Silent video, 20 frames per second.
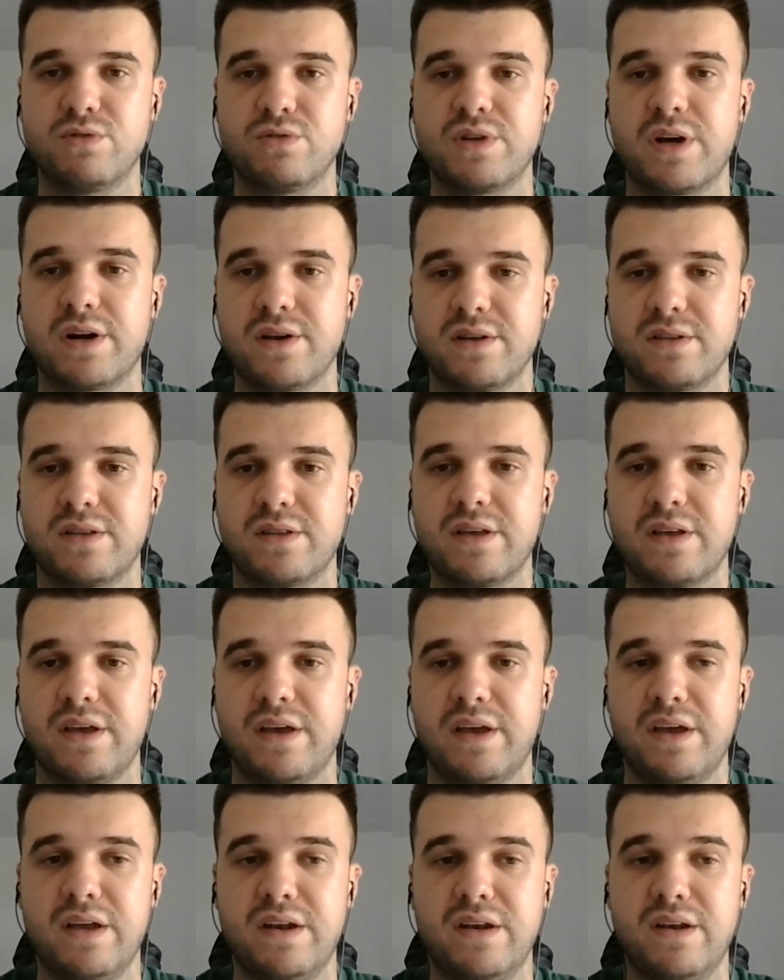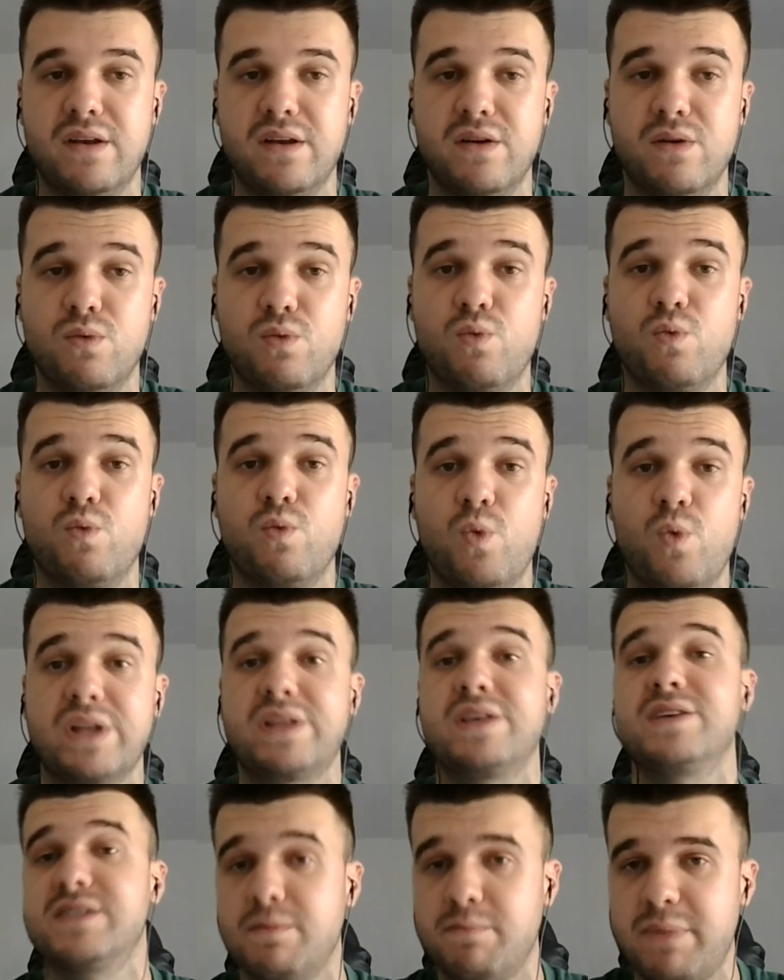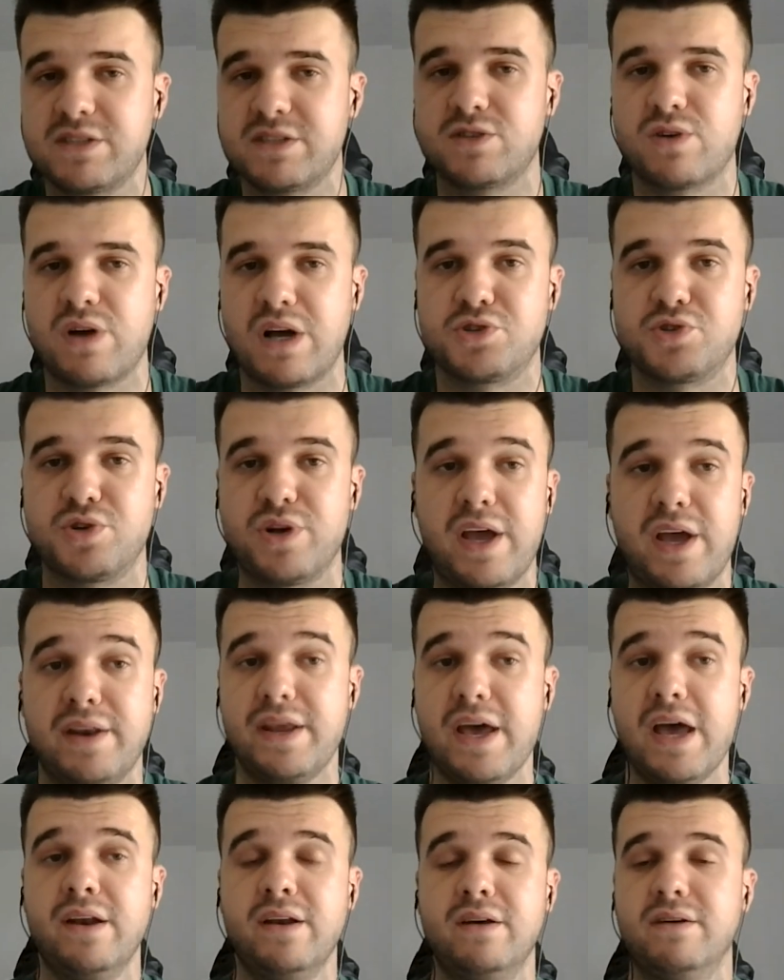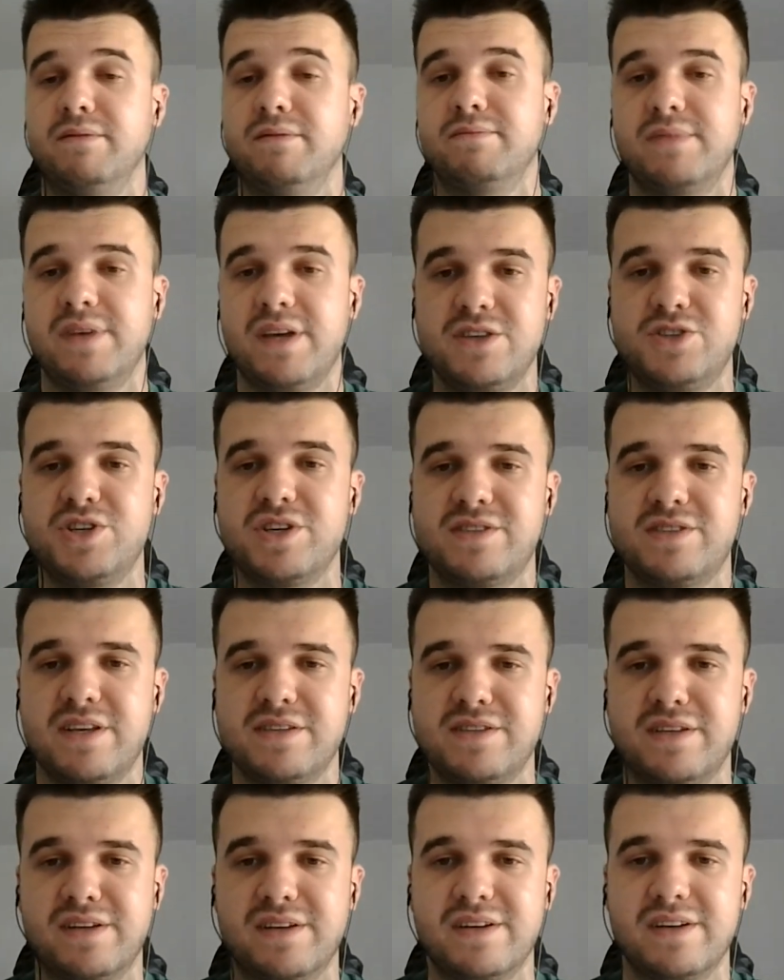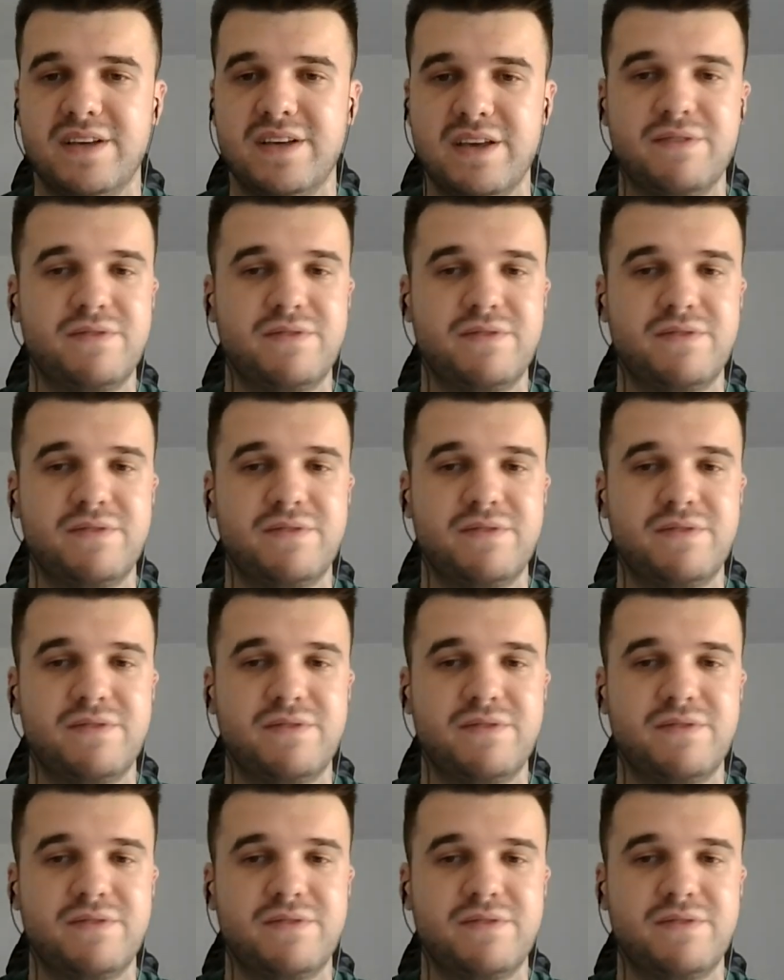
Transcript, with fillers: to target and what is the best country and then it's just testing